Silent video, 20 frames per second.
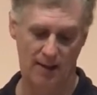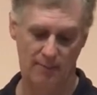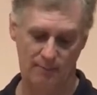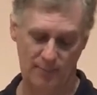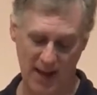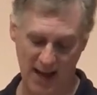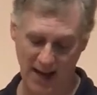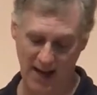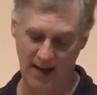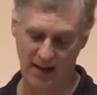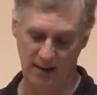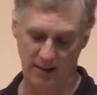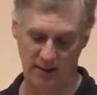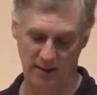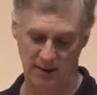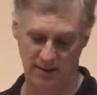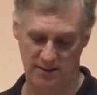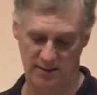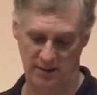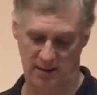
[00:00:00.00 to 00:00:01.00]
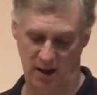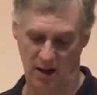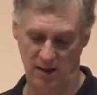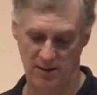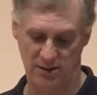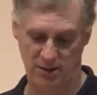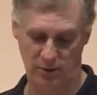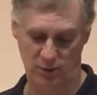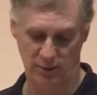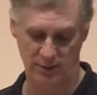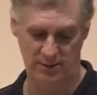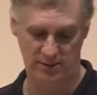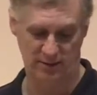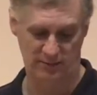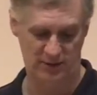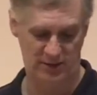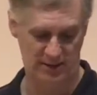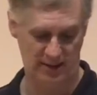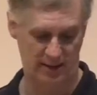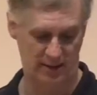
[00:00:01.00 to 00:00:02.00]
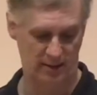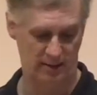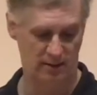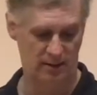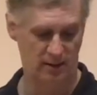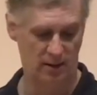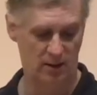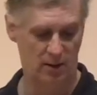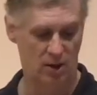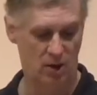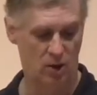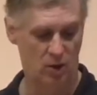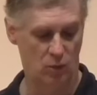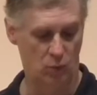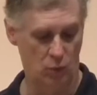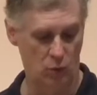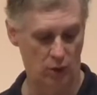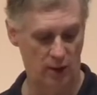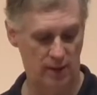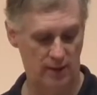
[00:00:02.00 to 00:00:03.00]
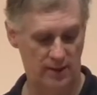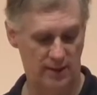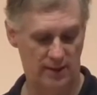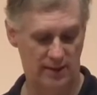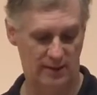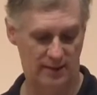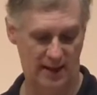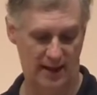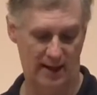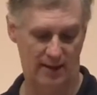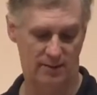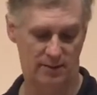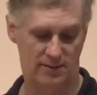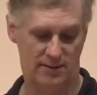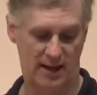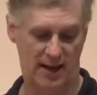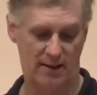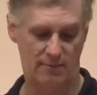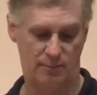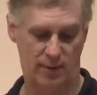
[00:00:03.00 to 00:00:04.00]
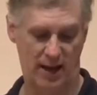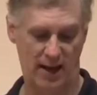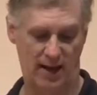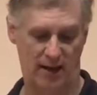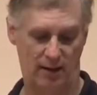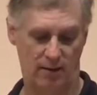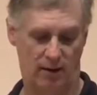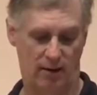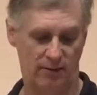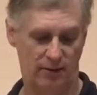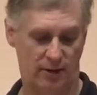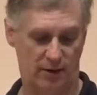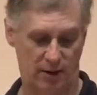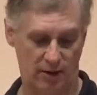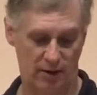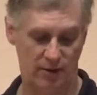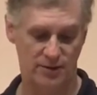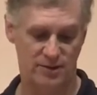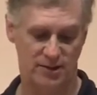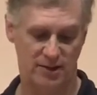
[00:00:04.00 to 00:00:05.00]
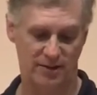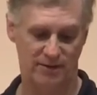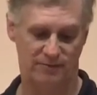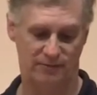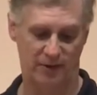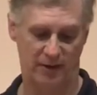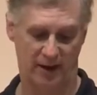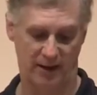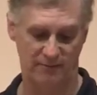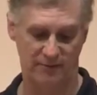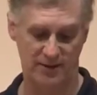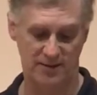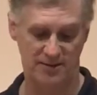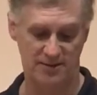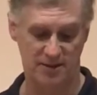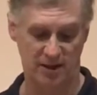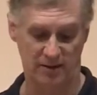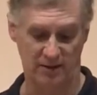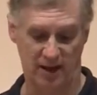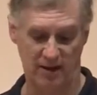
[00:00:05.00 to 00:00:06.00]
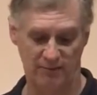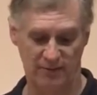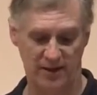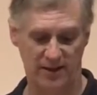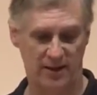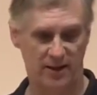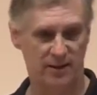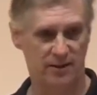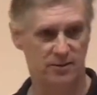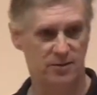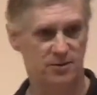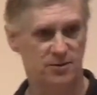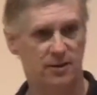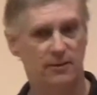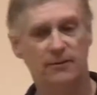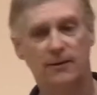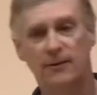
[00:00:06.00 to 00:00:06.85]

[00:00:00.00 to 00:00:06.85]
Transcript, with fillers: Pain is the consequence of sin. Wood, nails, and pain are the currency of forgiveness, the love that heals.